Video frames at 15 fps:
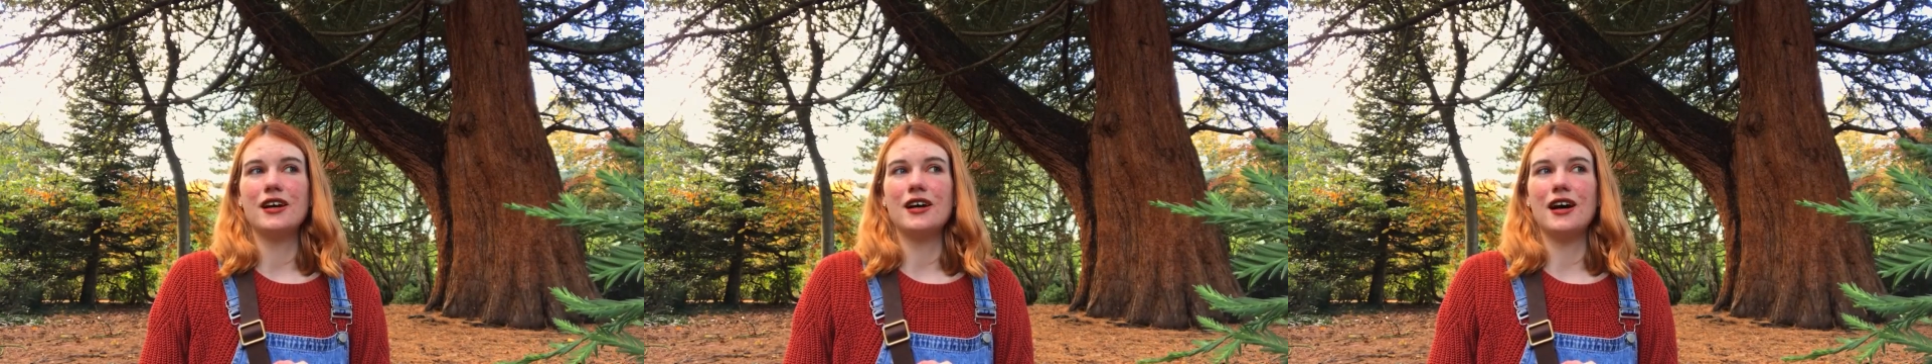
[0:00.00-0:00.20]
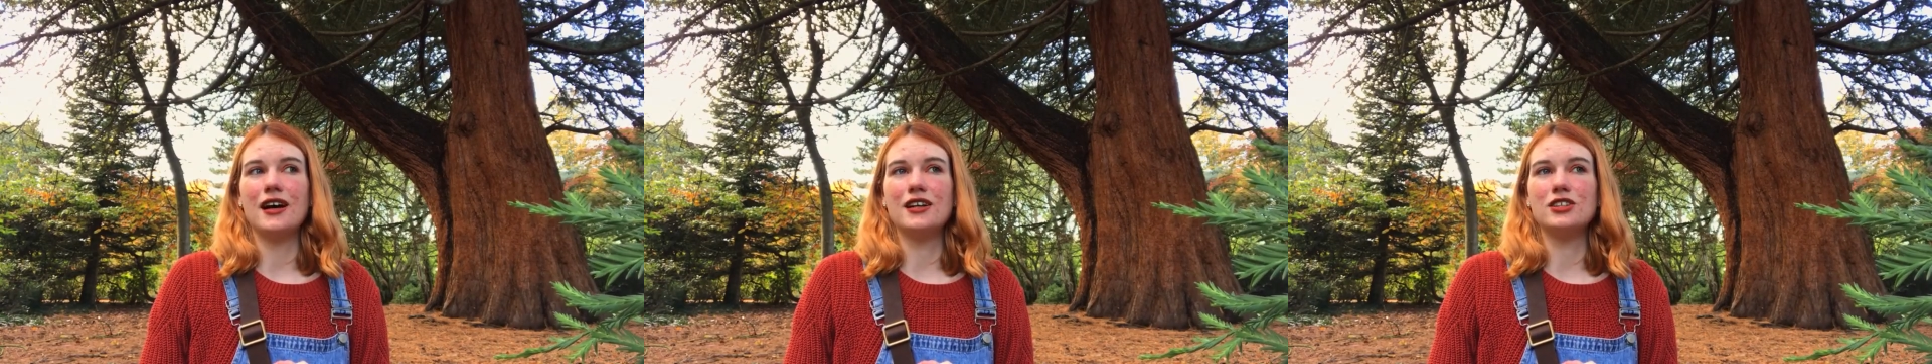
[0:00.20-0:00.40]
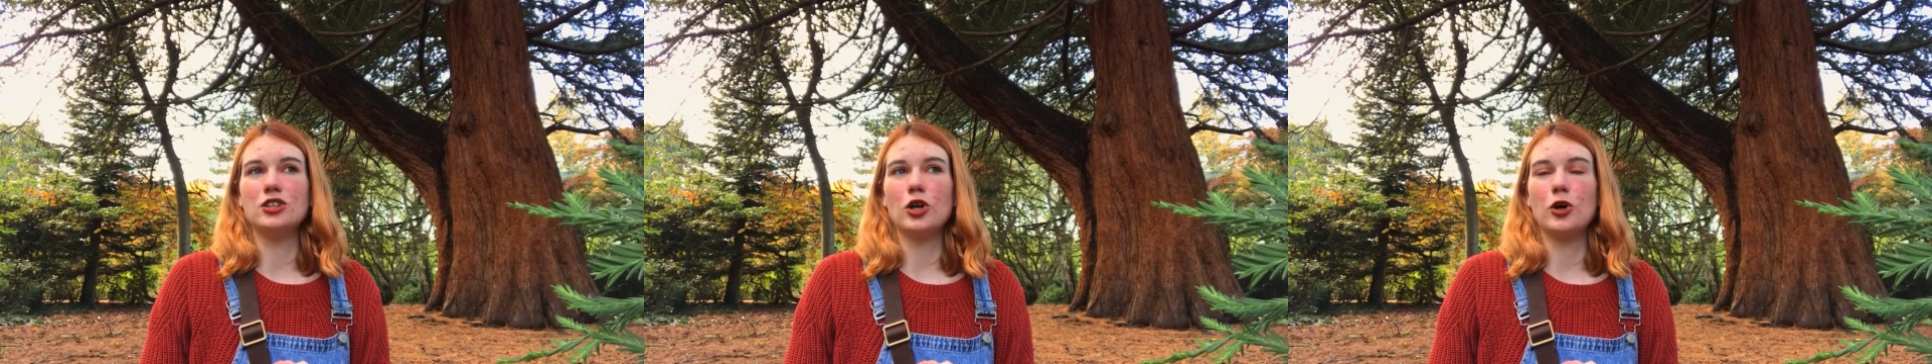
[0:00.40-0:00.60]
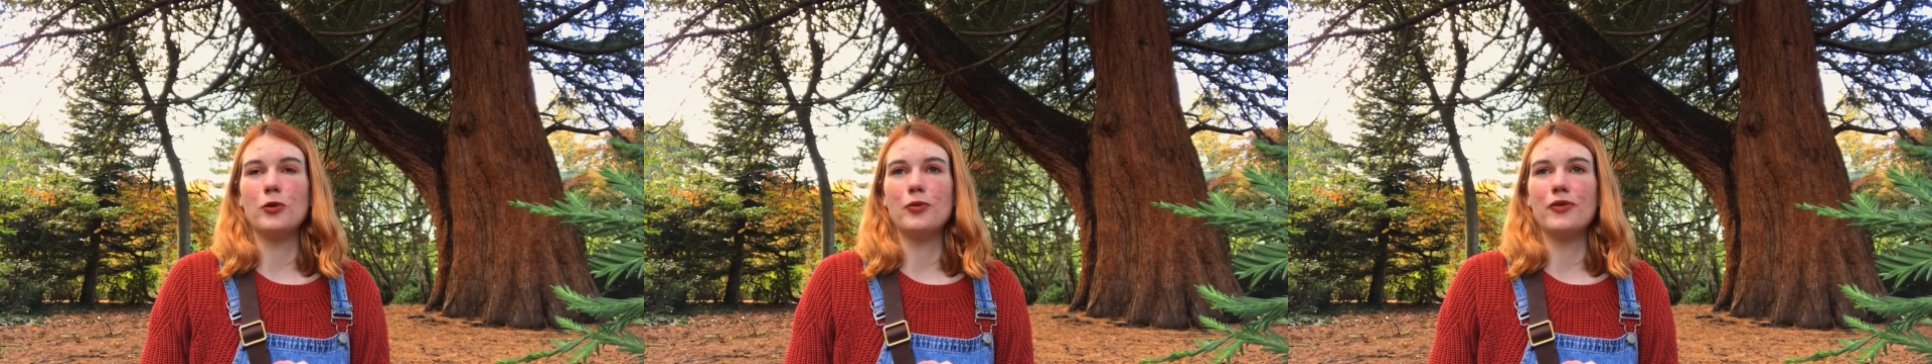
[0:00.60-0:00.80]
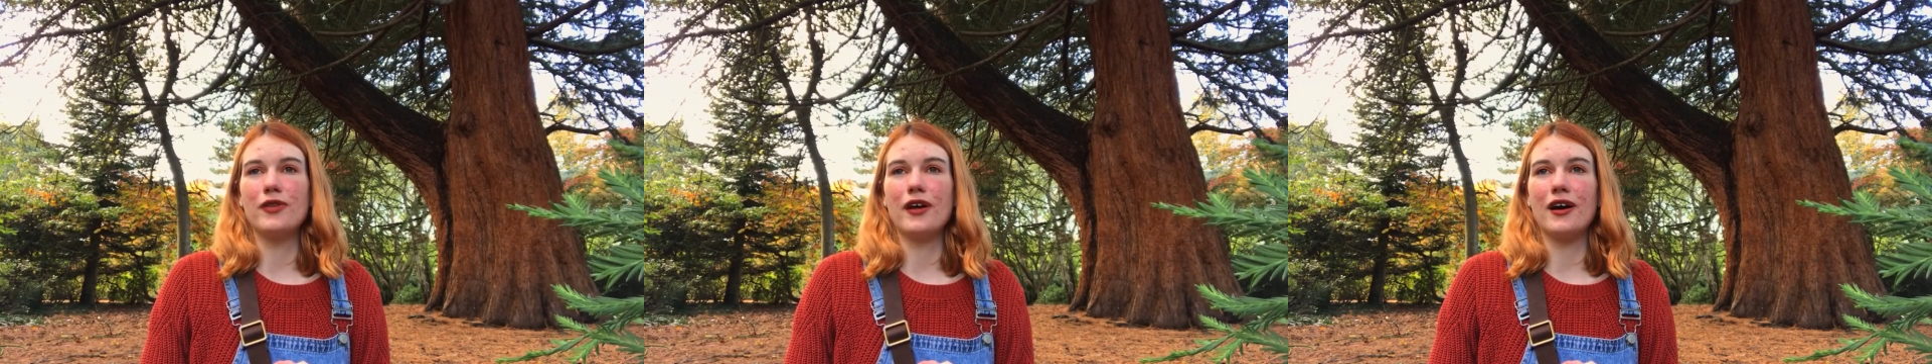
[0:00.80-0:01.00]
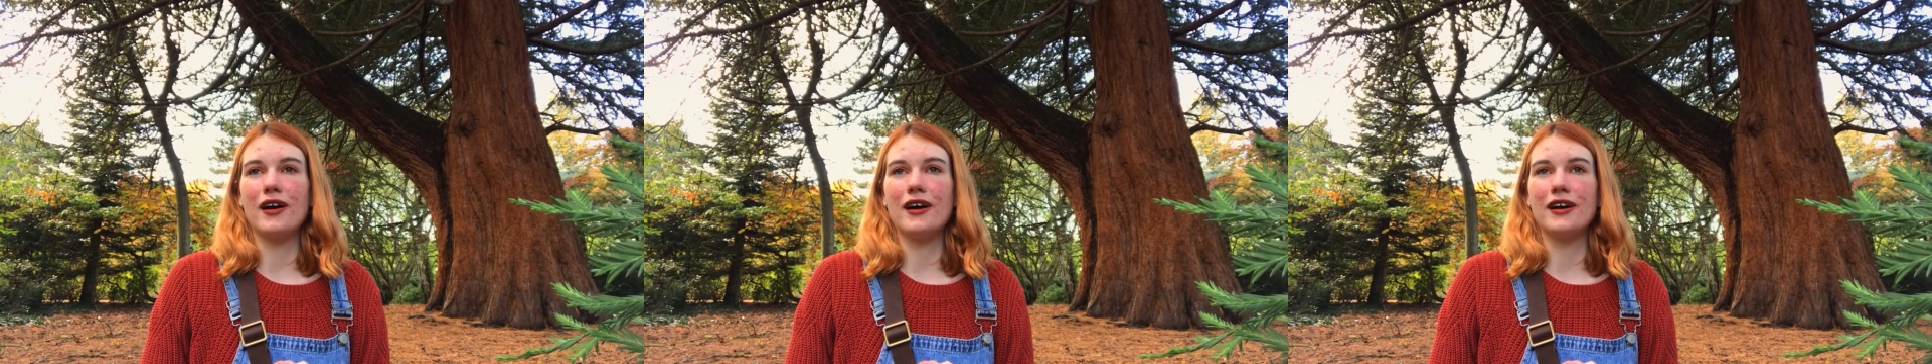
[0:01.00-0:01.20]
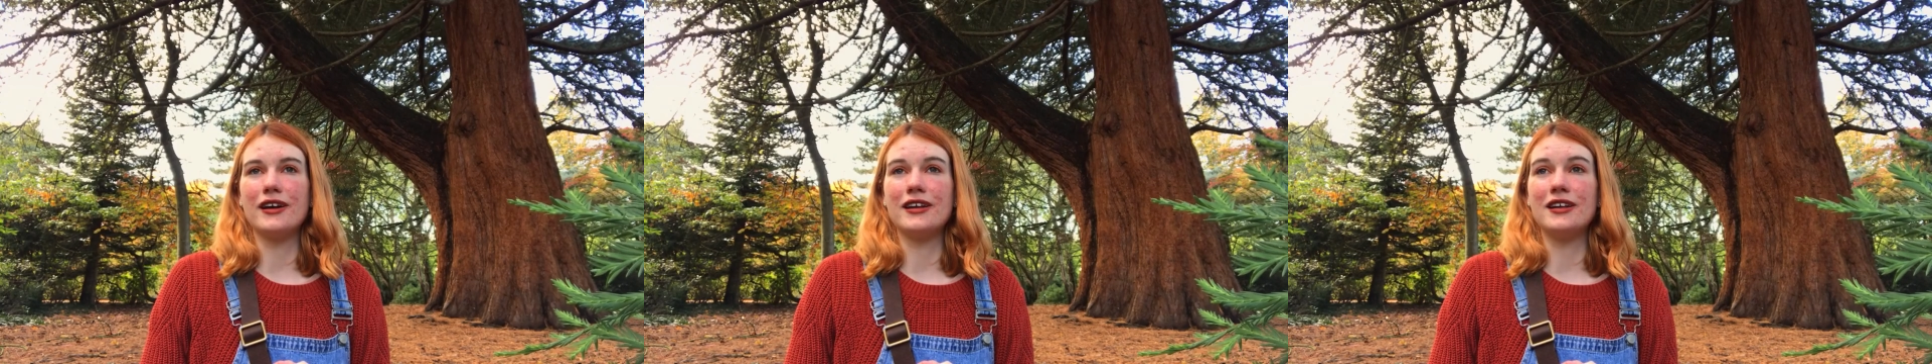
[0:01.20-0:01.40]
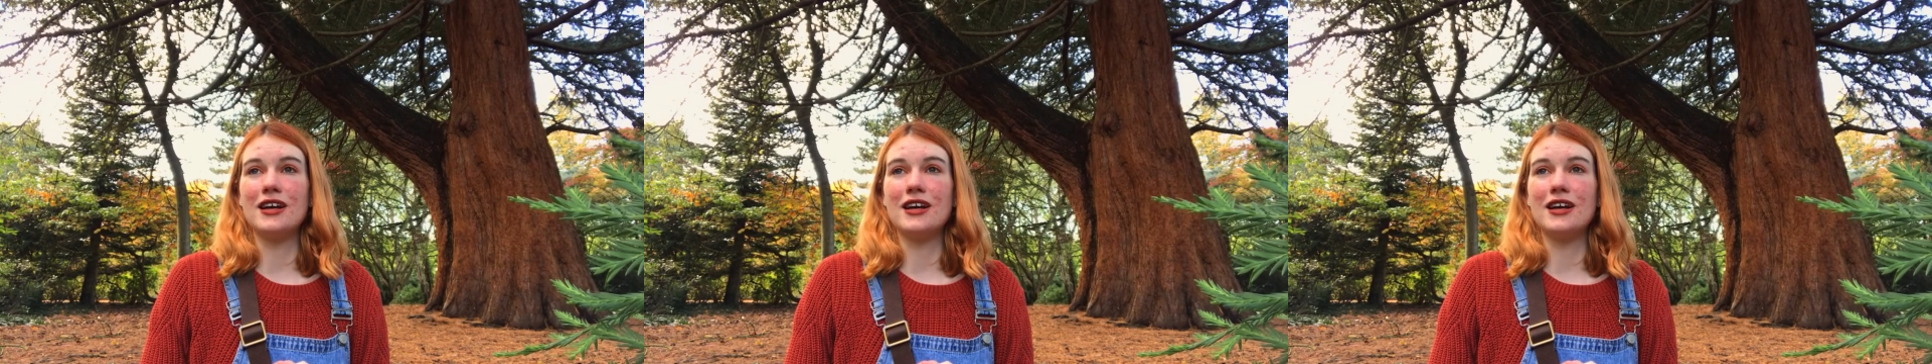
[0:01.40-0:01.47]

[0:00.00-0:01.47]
and hope that I can